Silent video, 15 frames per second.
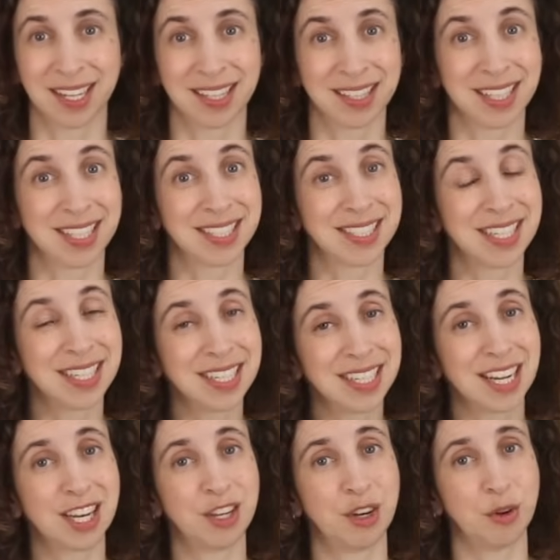like sending
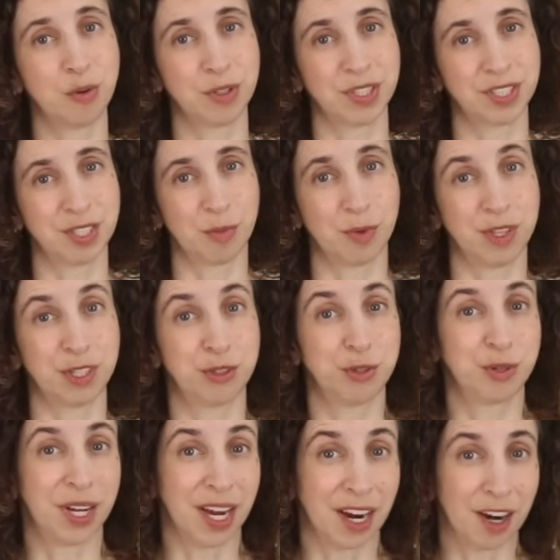a note to someone that you
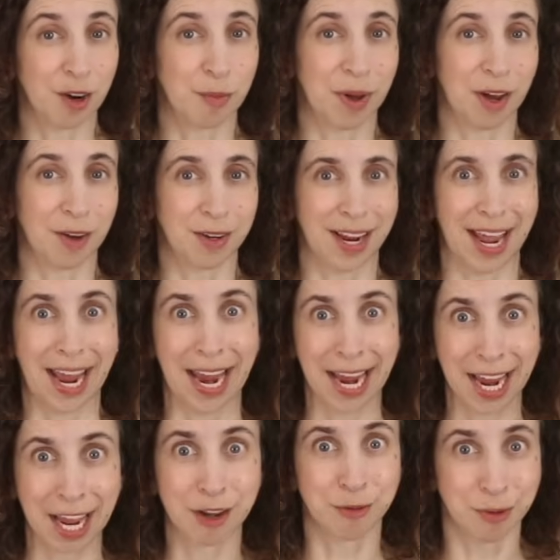care about, a
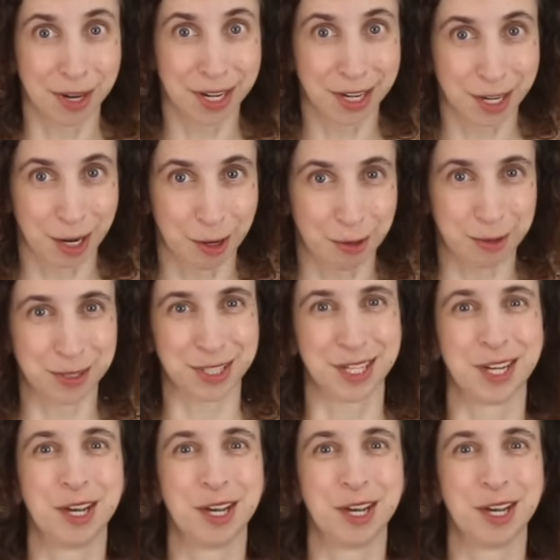handwritten note,